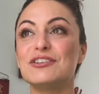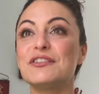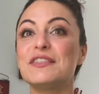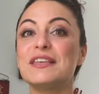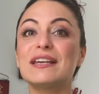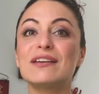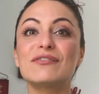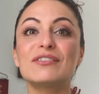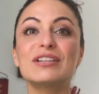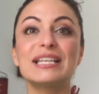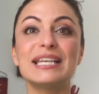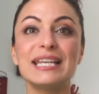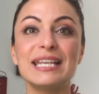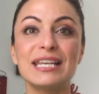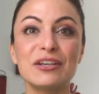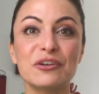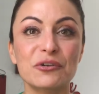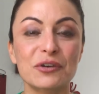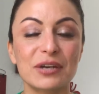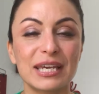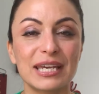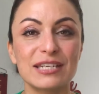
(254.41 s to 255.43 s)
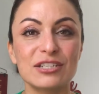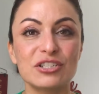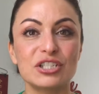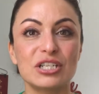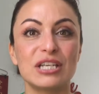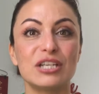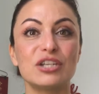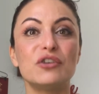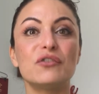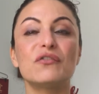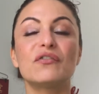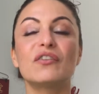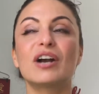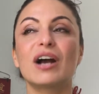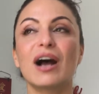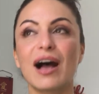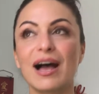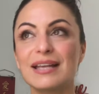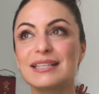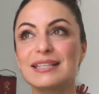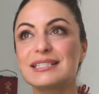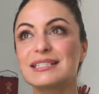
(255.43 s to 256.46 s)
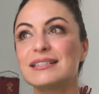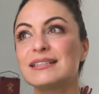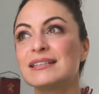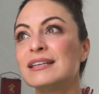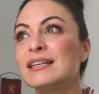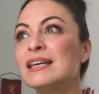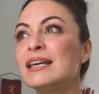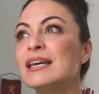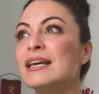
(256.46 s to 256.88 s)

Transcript: You think of cleaning your kitchen. You've got to,